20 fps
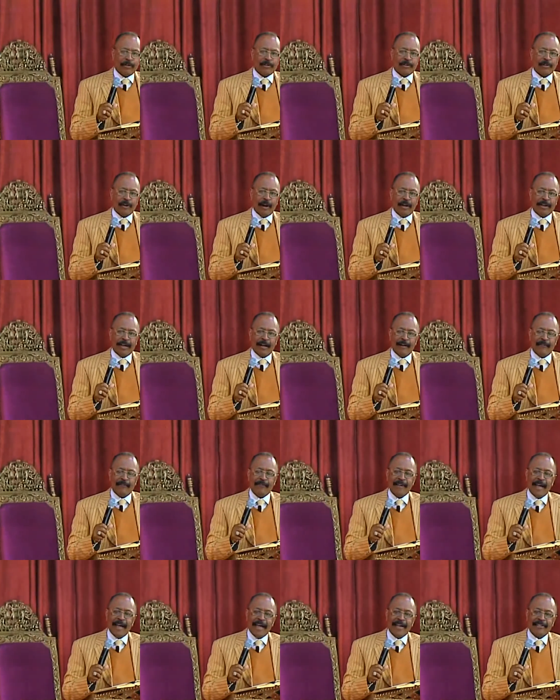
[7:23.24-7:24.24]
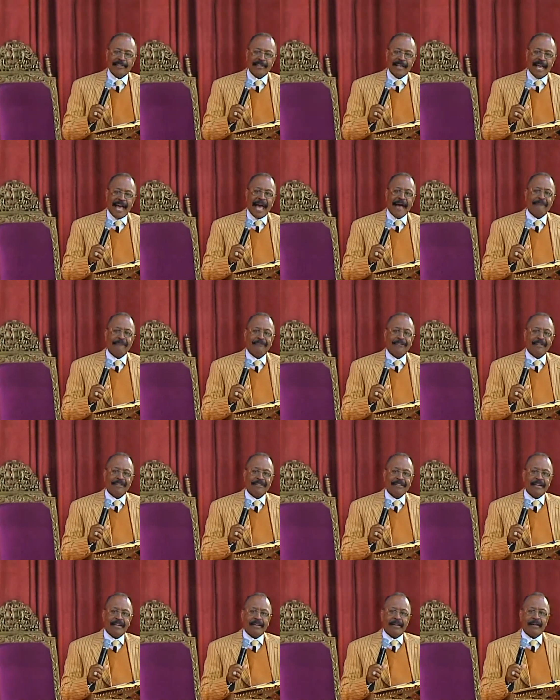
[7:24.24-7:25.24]
to start our fast after
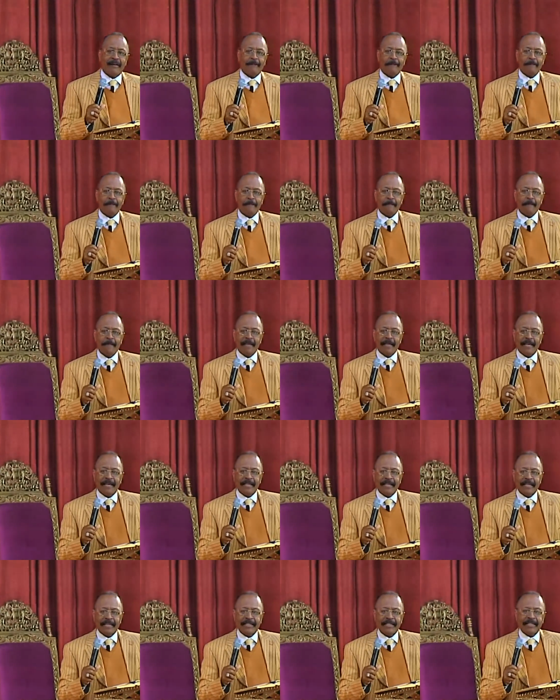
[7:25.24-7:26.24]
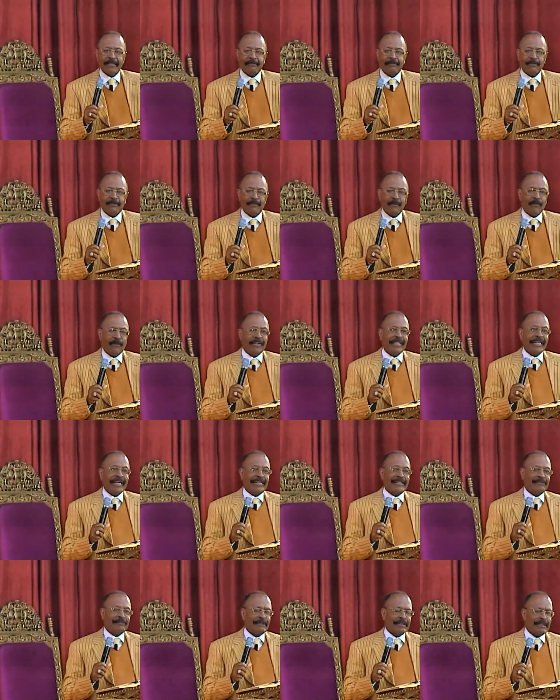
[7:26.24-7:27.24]
dinner and end it before the
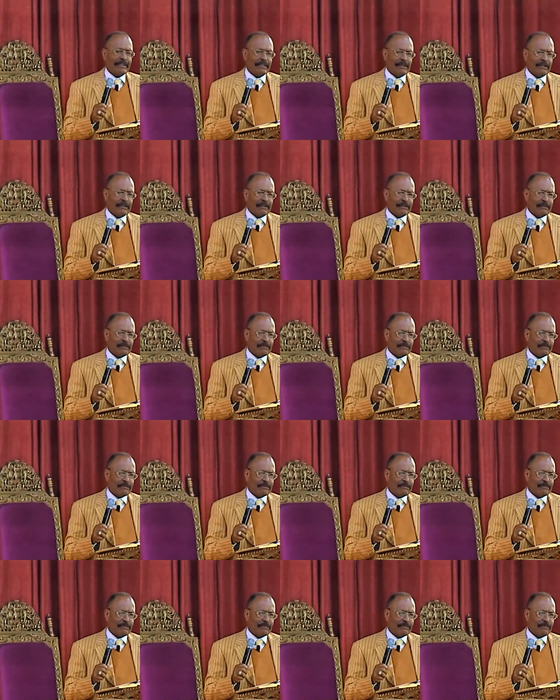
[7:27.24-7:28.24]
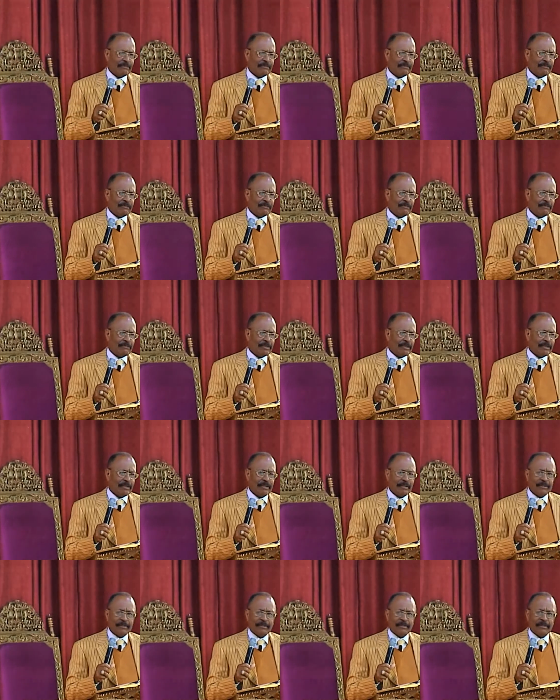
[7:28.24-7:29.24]
next meal. You know,
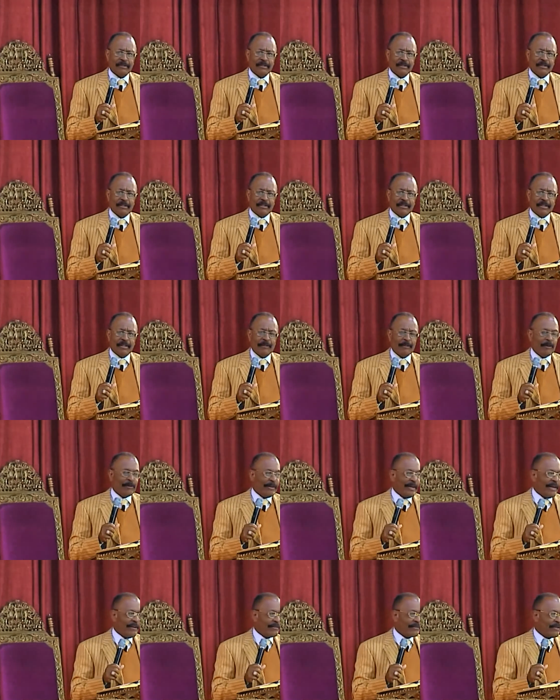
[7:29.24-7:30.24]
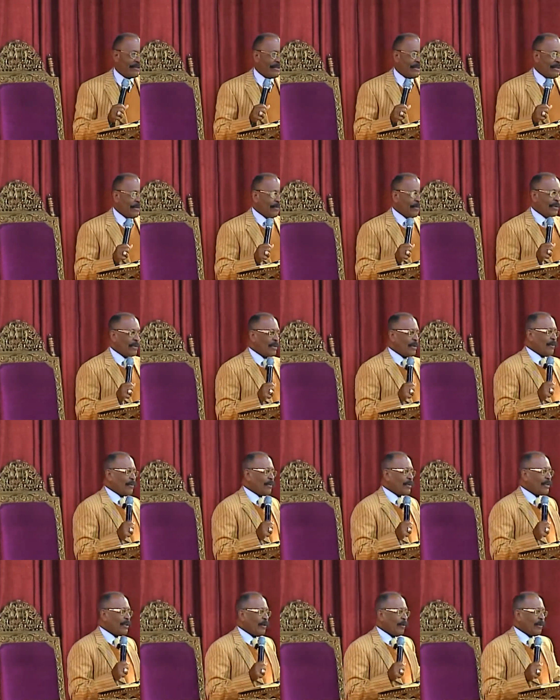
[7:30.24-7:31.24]
come on now. We,
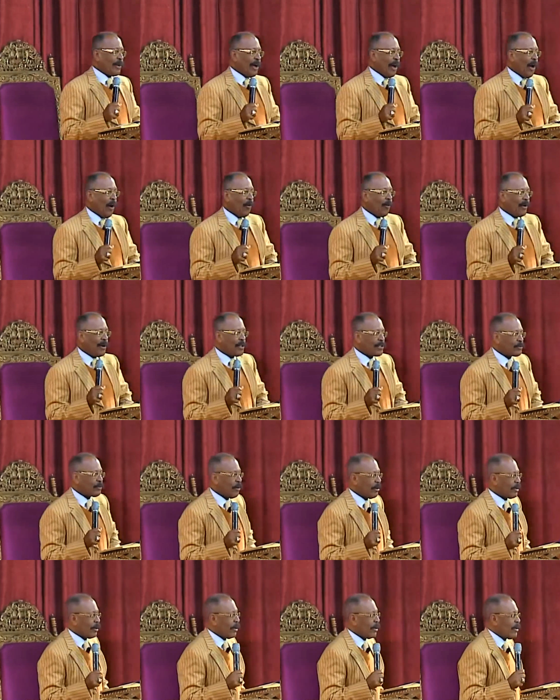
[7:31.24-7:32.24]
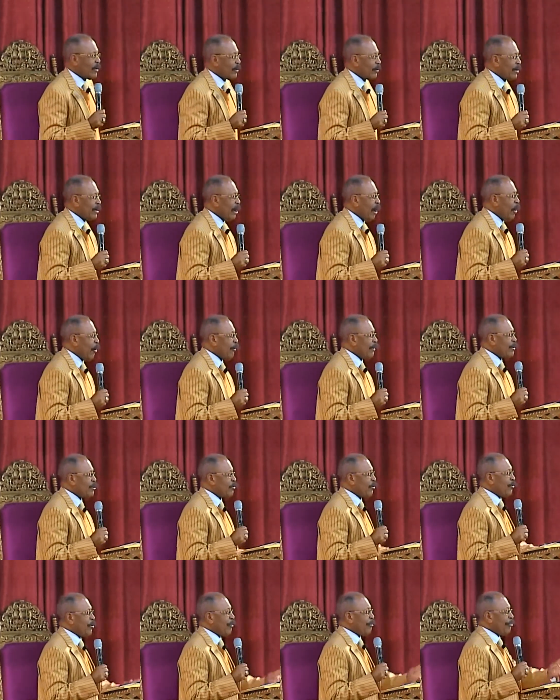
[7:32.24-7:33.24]
we, we always want to we always
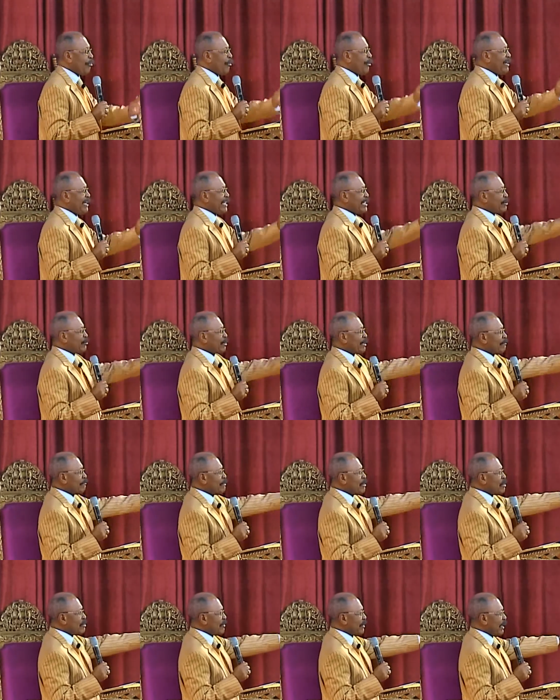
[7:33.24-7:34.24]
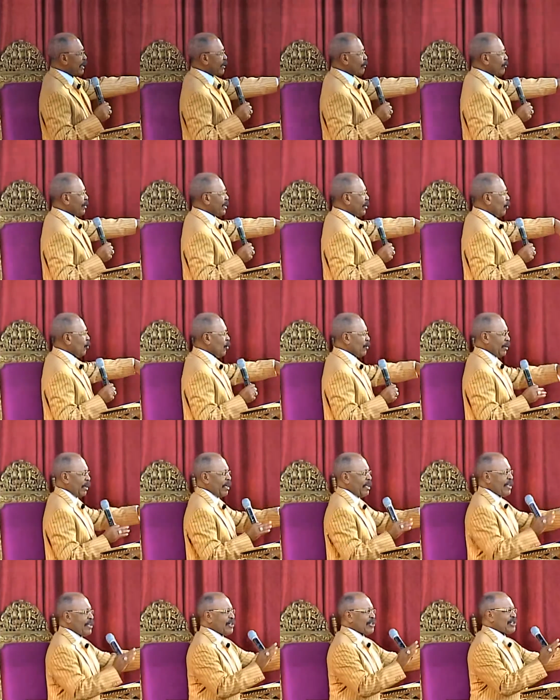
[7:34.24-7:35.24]
want to pray as we're moving. We don't want
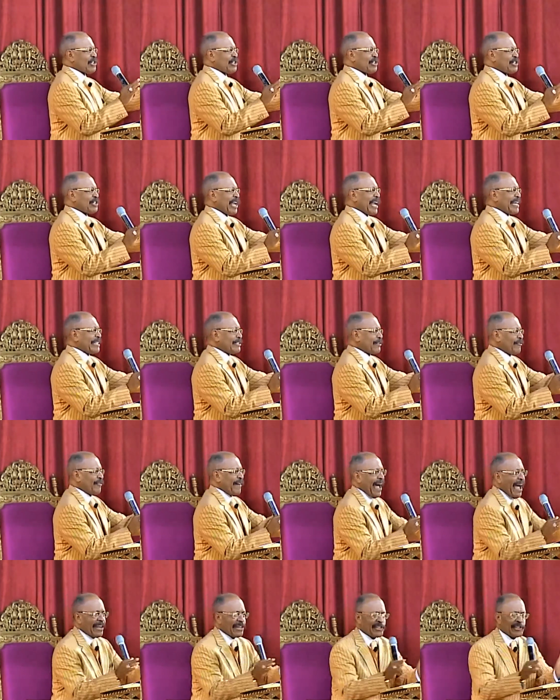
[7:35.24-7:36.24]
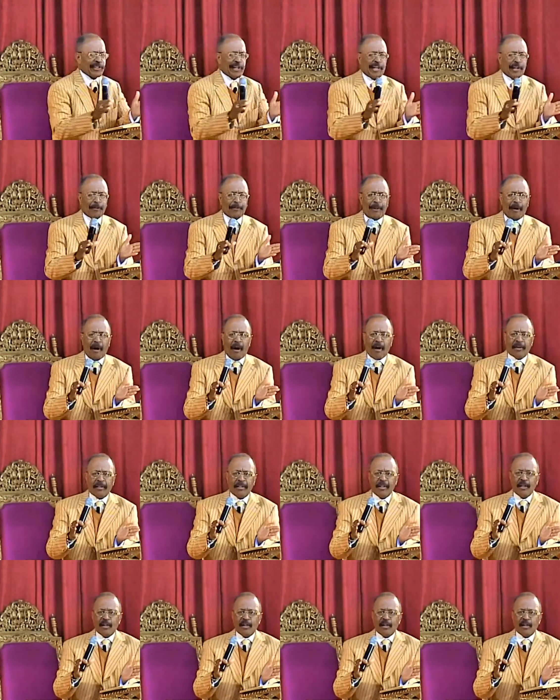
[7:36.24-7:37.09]
to sanctify and set apart